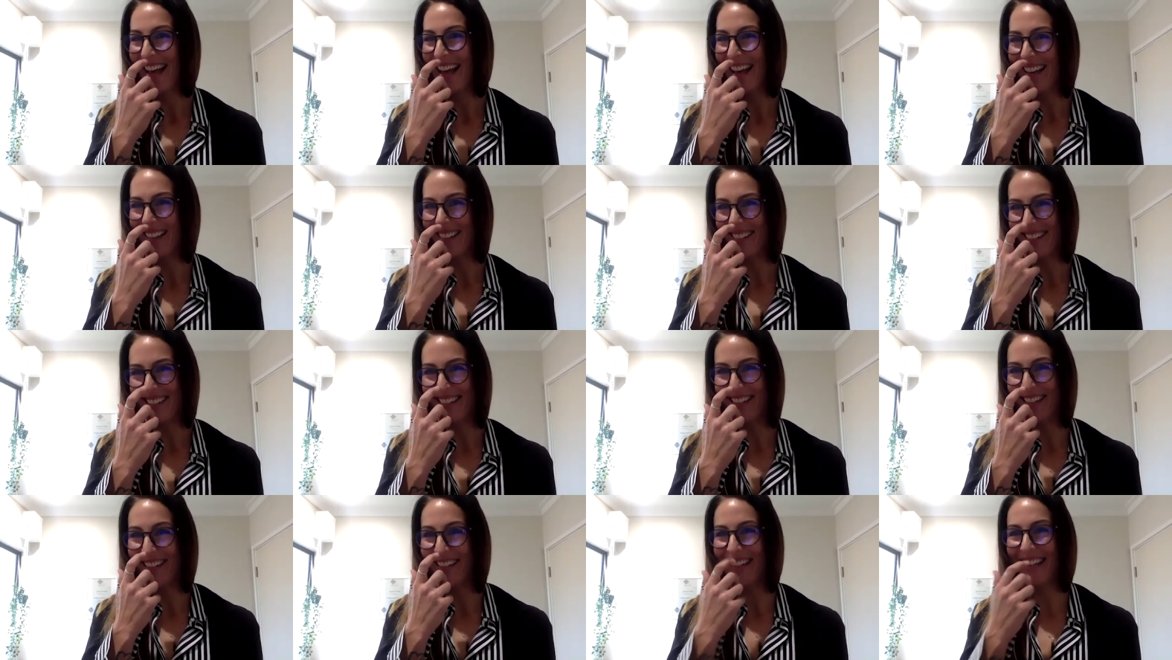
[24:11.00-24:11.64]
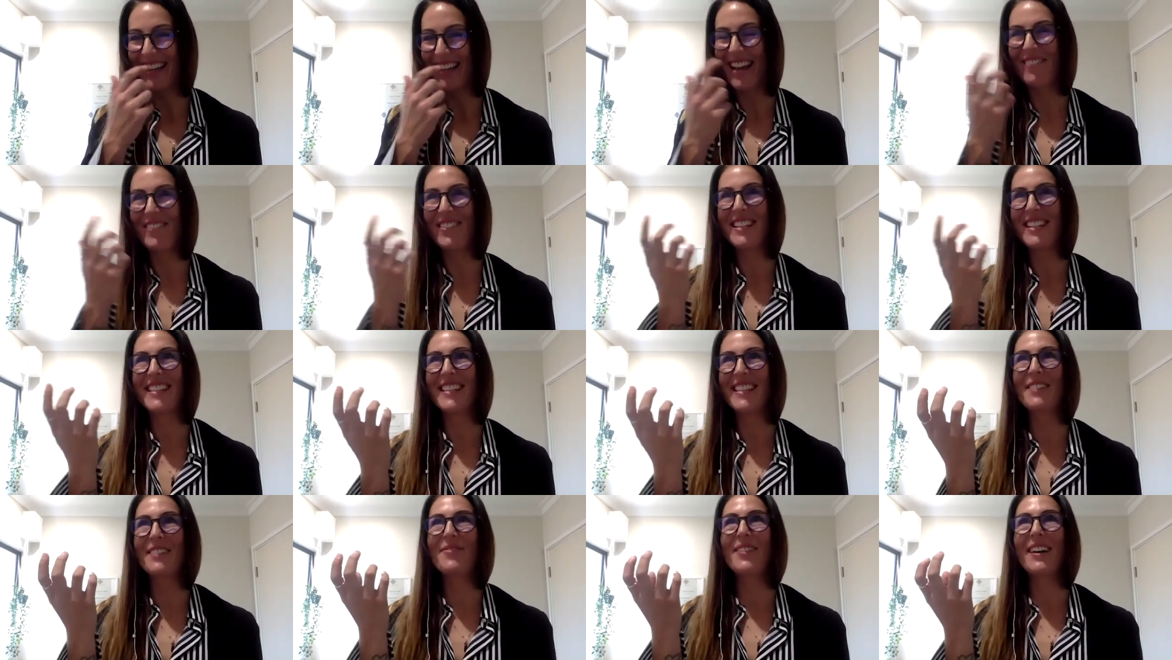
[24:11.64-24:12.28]
absolutely and when you
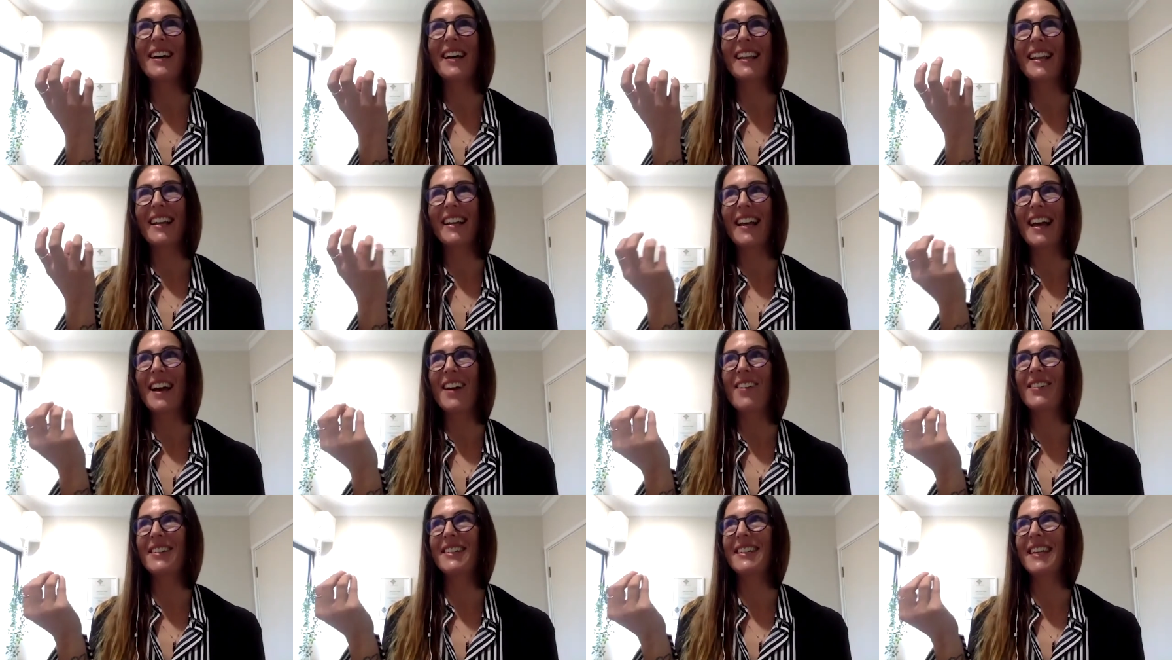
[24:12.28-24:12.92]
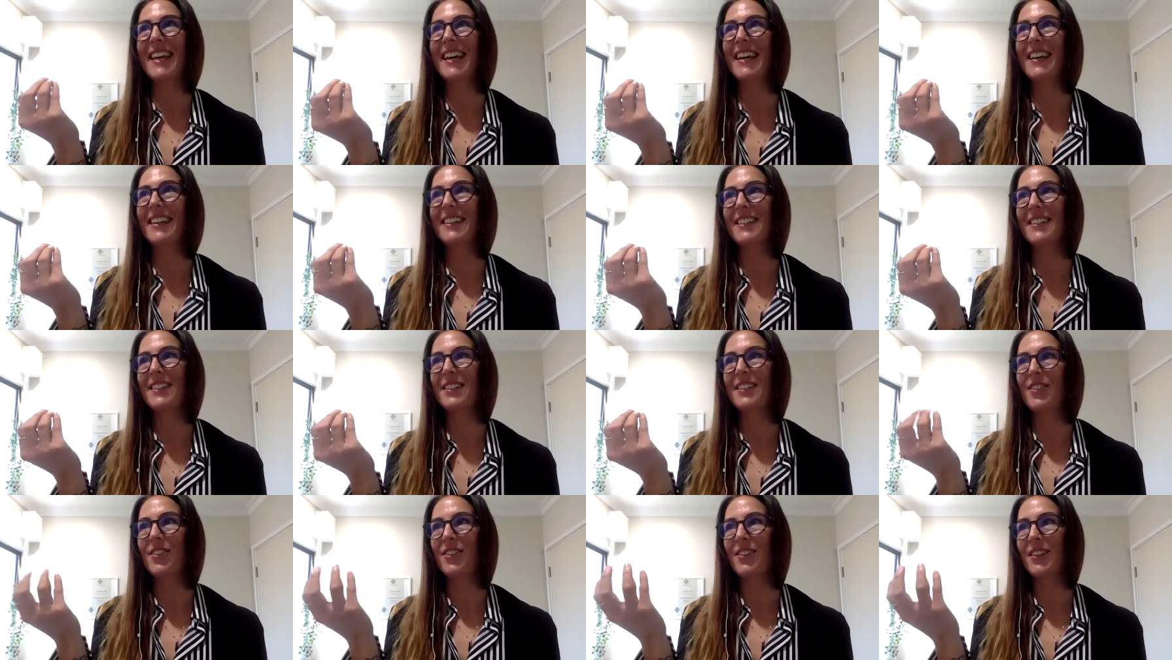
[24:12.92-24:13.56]
think about like how it takes
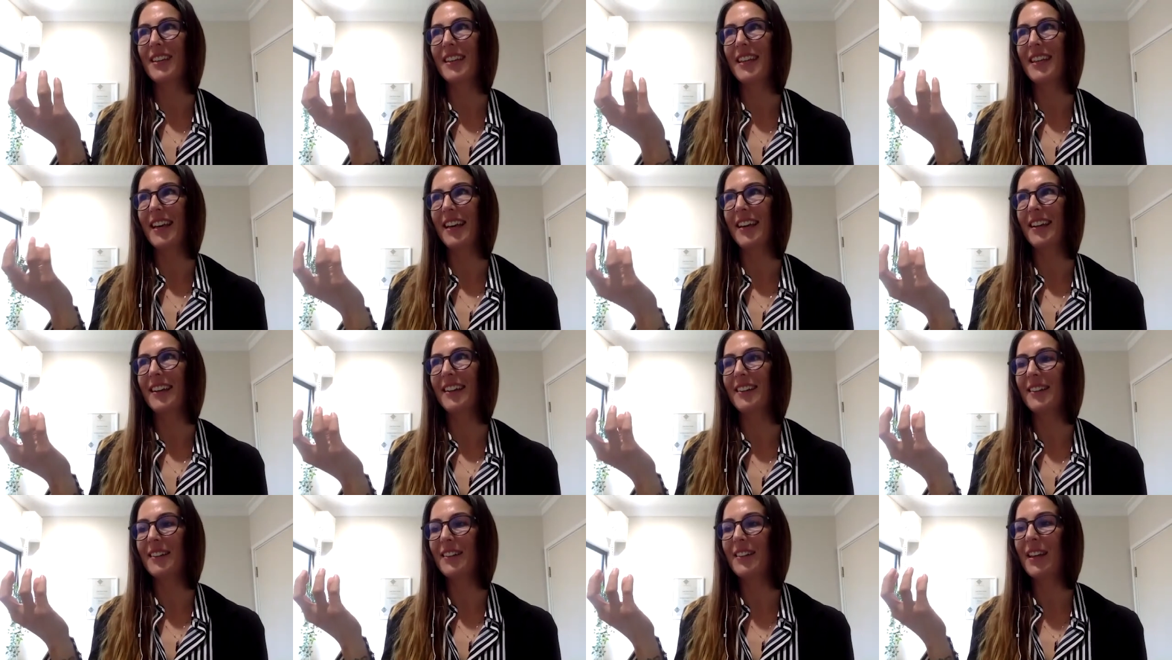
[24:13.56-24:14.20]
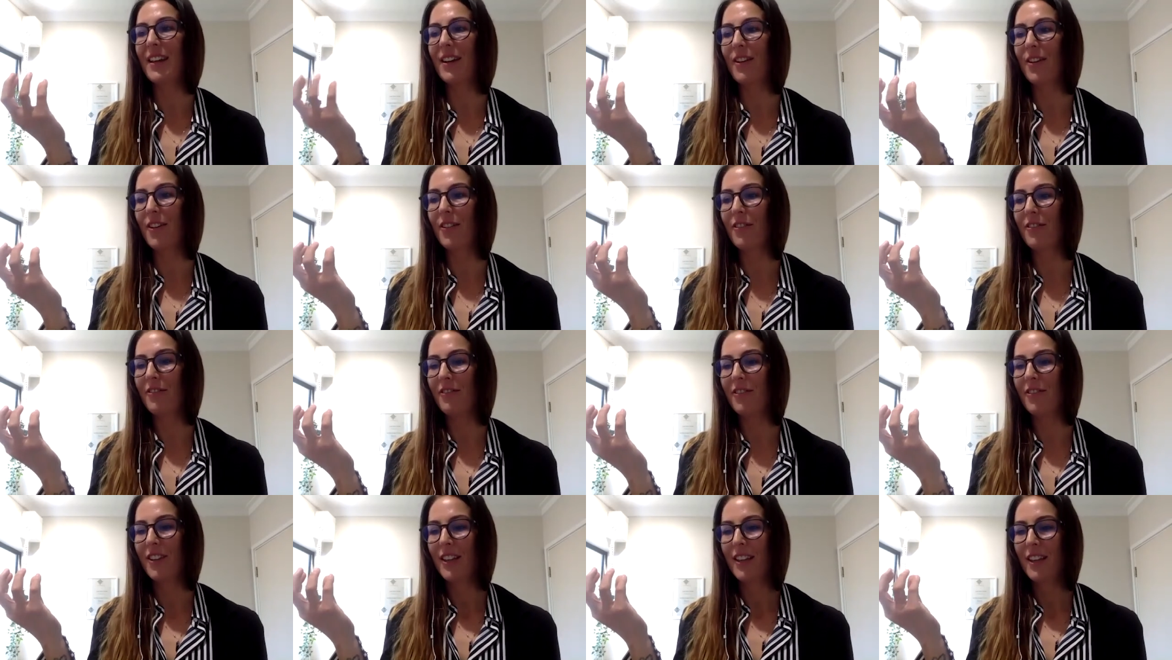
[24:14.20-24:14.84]
you to get it
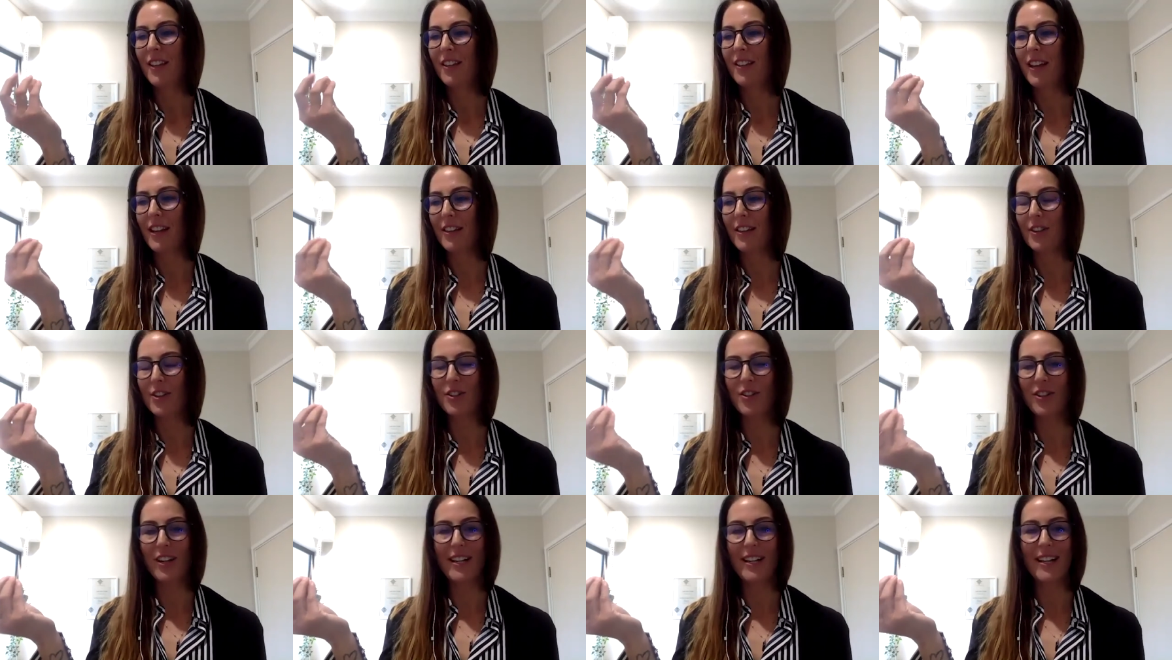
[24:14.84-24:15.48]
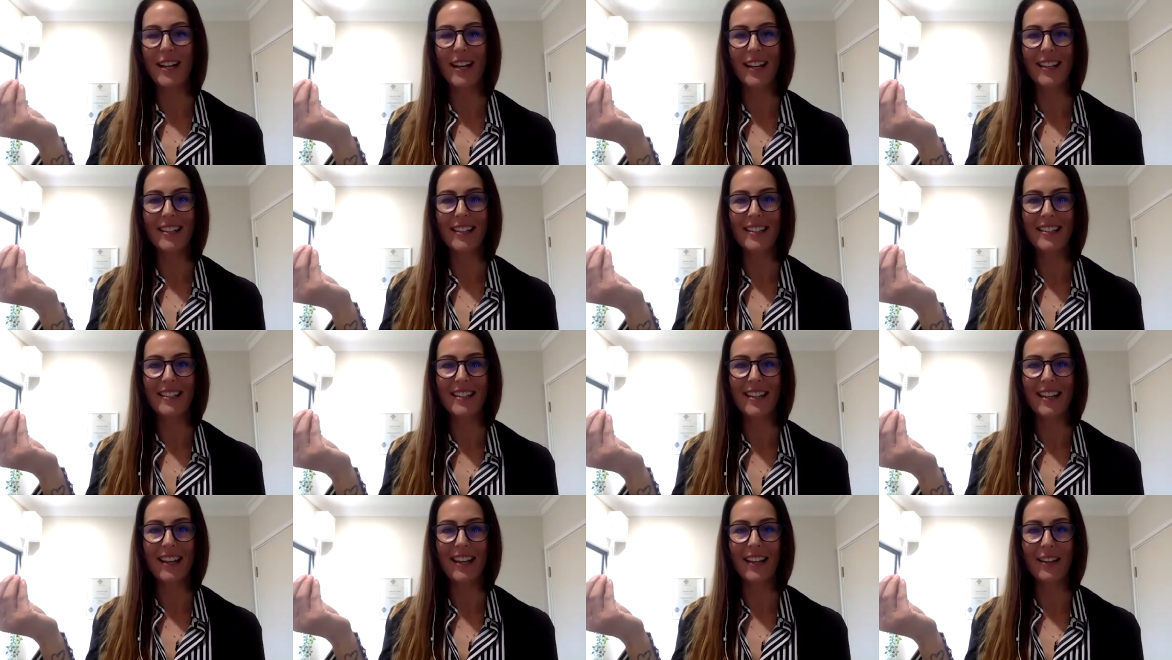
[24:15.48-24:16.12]
off like the tree nuts
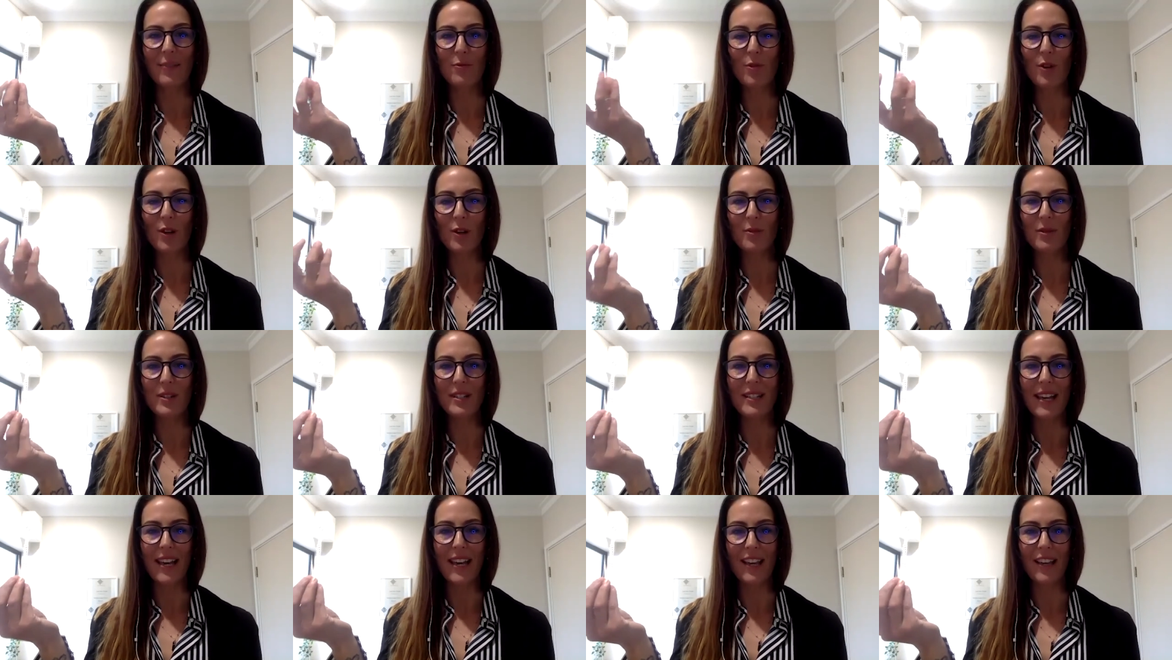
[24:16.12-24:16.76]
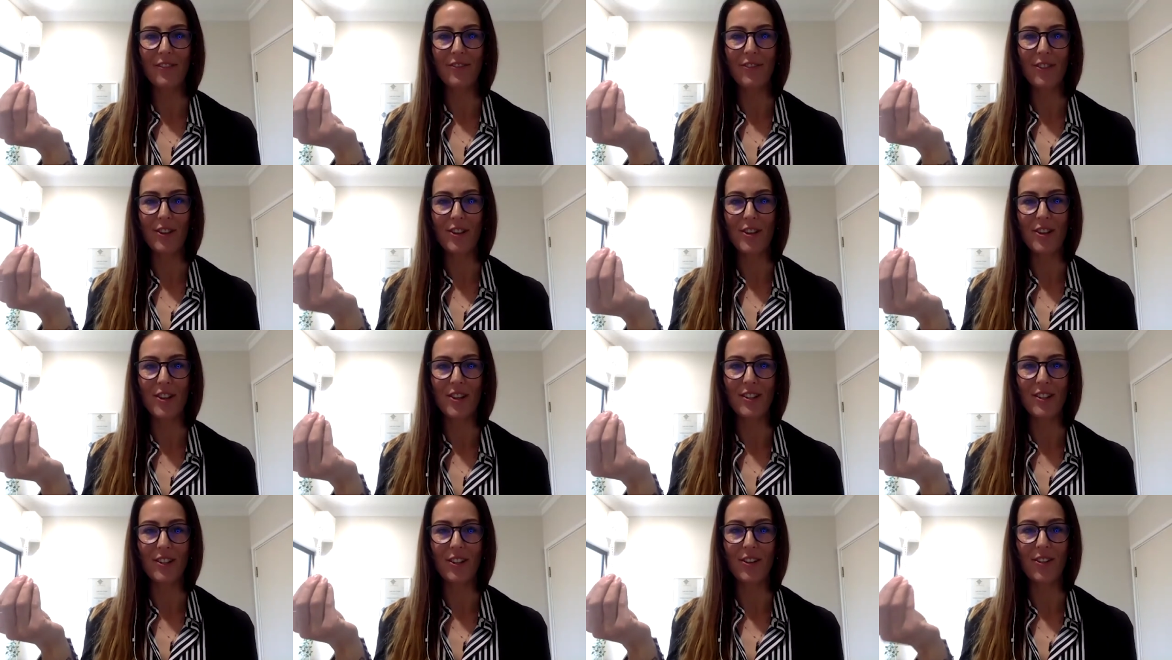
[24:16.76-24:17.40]
like what it would take for
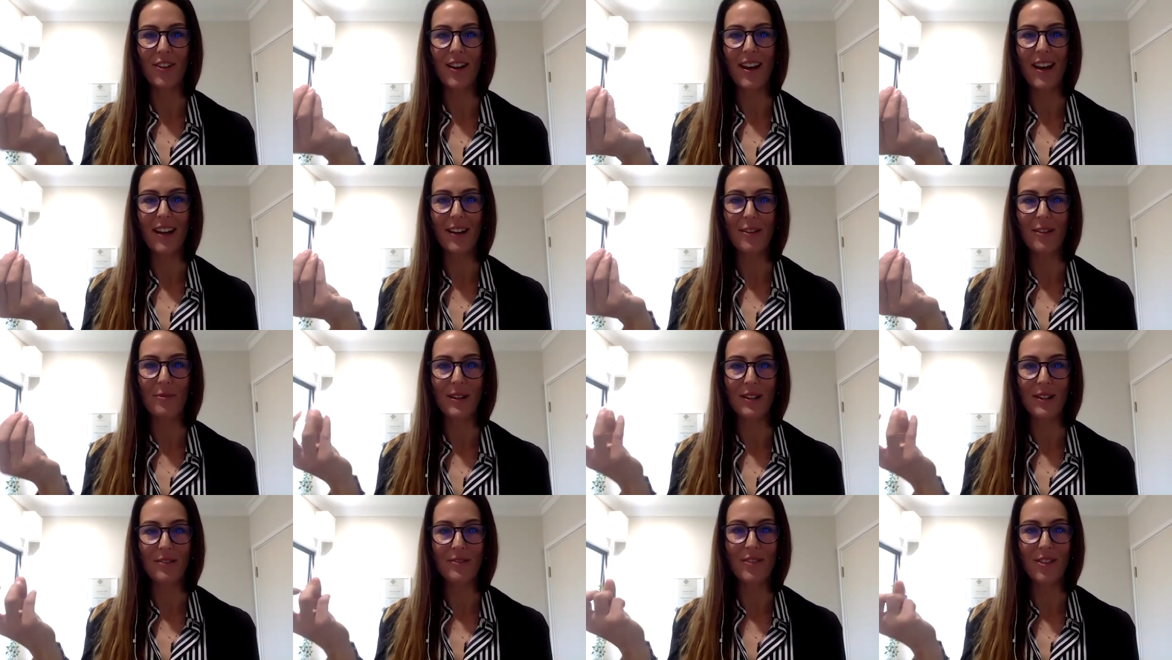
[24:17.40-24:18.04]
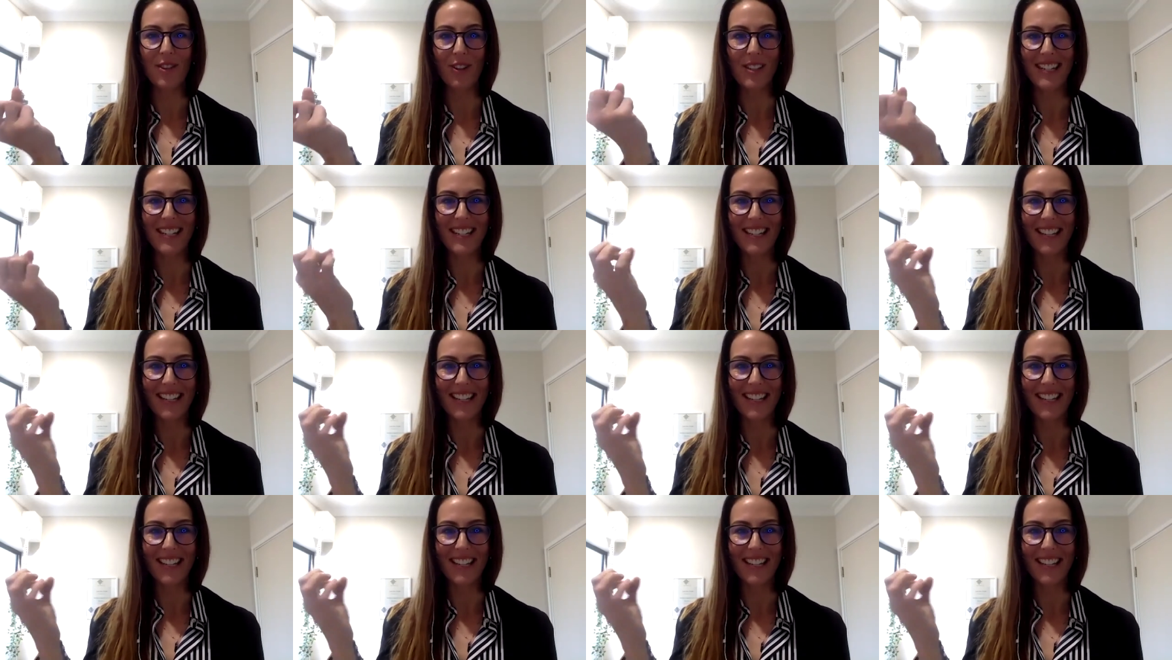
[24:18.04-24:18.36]
you to crack one of the